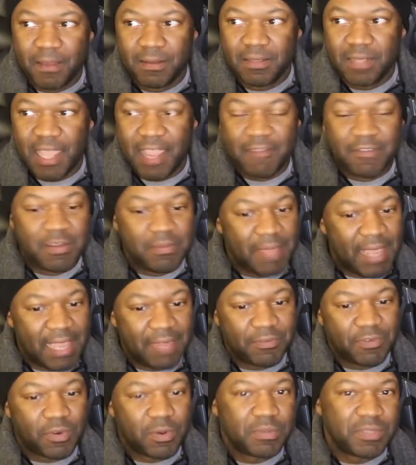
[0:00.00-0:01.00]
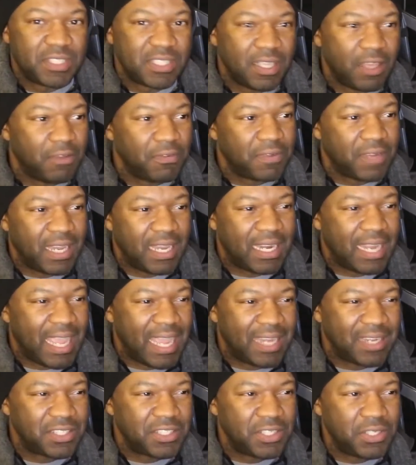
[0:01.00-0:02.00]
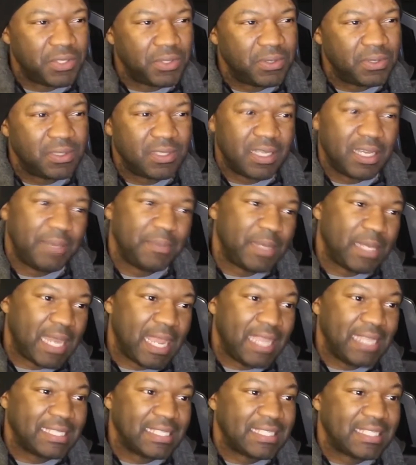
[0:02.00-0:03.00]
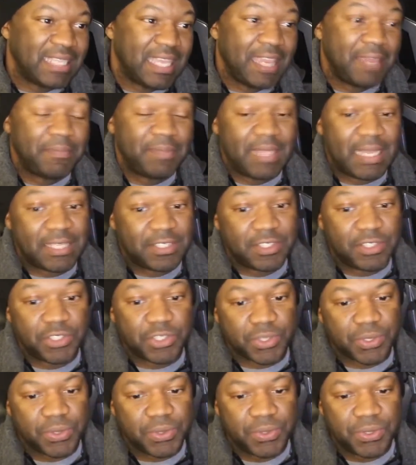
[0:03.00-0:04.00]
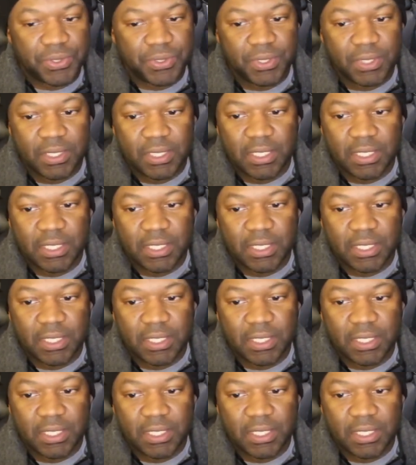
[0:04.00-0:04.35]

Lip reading: every man for himself kind of attitude. I mean, I hate to say it, but that's the truth.